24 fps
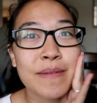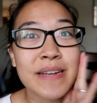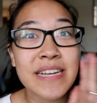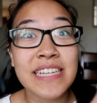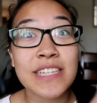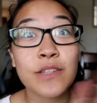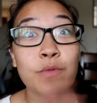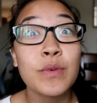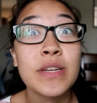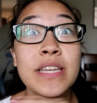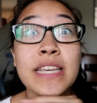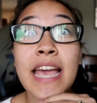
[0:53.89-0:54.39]

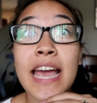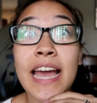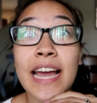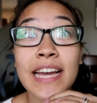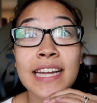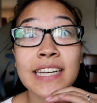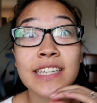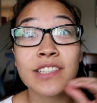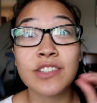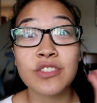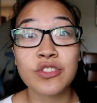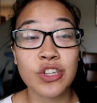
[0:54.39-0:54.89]
is we
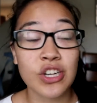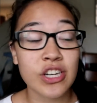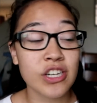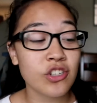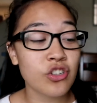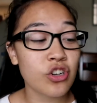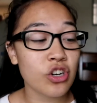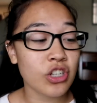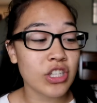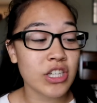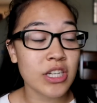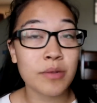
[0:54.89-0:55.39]
can't
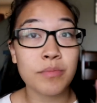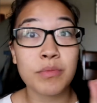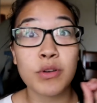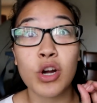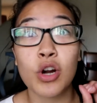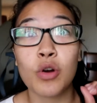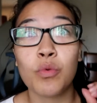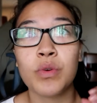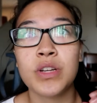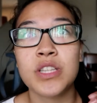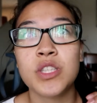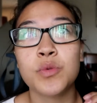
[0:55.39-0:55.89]
change our
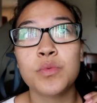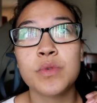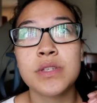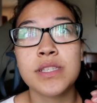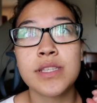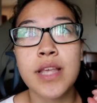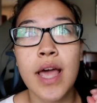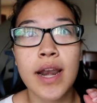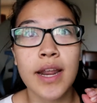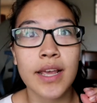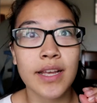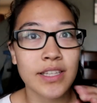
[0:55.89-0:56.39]
TBR once we
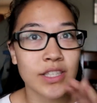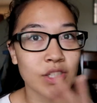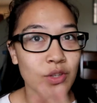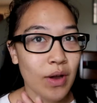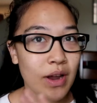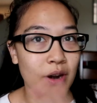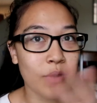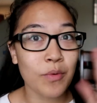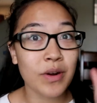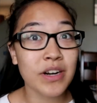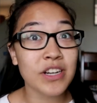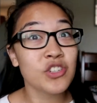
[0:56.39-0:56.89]
set it.
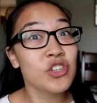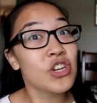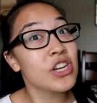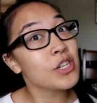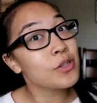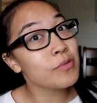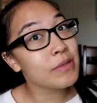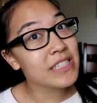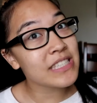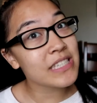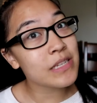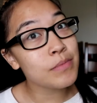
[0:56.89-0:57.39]
So I don't want to
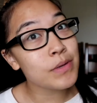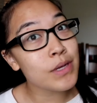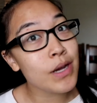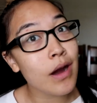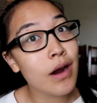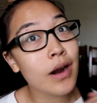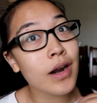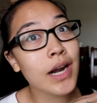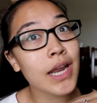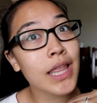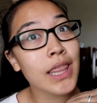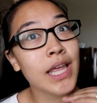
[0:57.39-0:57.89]
change my
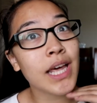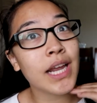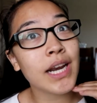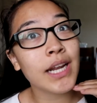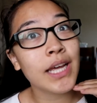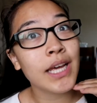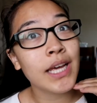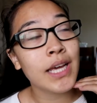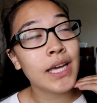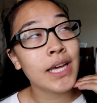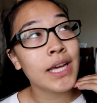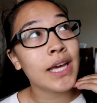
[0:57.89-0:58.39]
TBR and
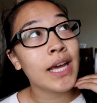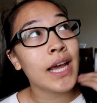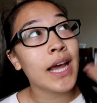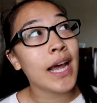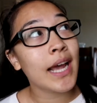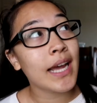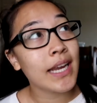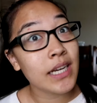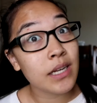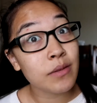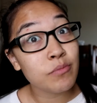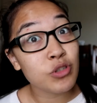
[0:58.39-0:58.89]
then
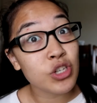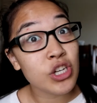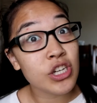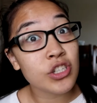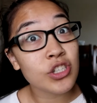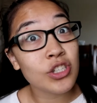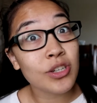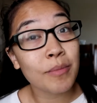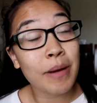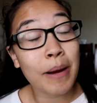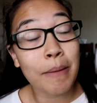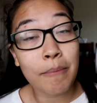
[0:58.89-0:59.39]
end up
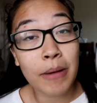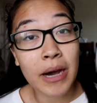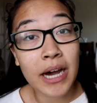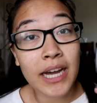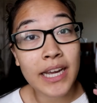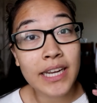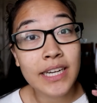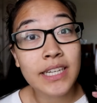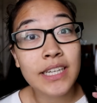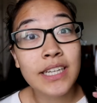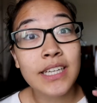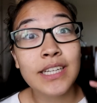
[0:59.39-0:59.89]
changing my
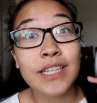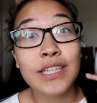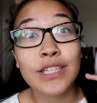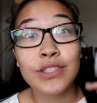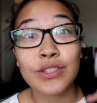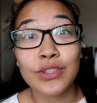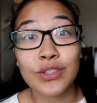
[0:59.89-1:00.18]
mind.